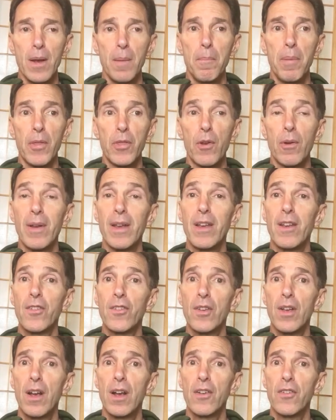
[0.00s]
But there
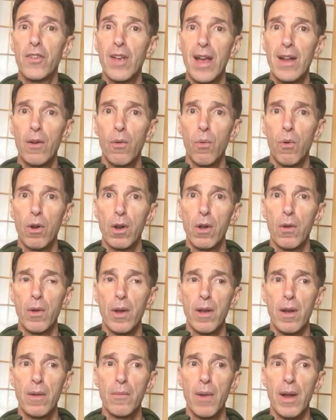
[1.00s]
is a shadow war
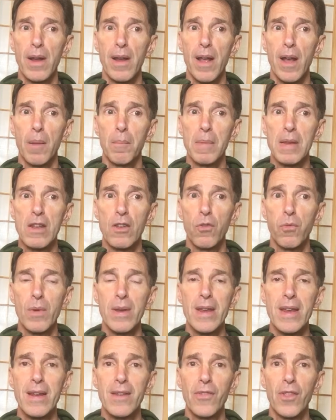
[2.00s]
going on right now
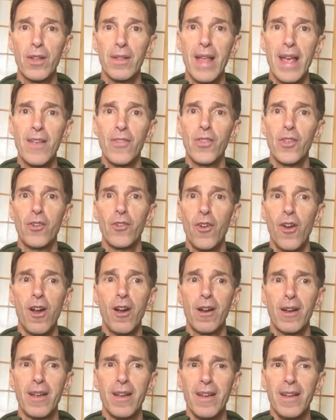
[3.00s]
between the light and the
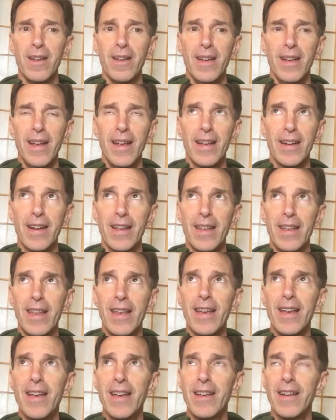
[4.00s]
dark. And
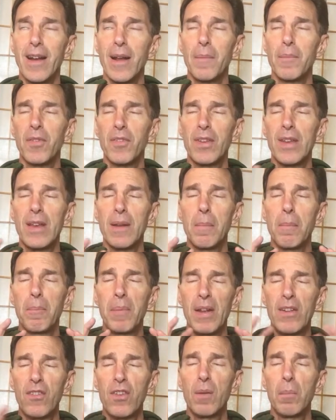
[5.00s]
again, I'm seeing
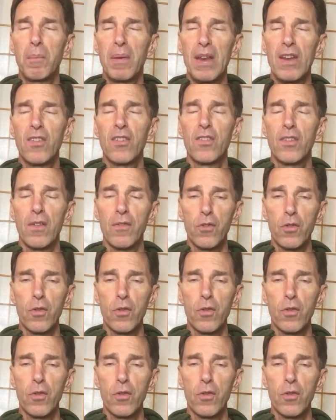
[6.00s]
bits and pieces of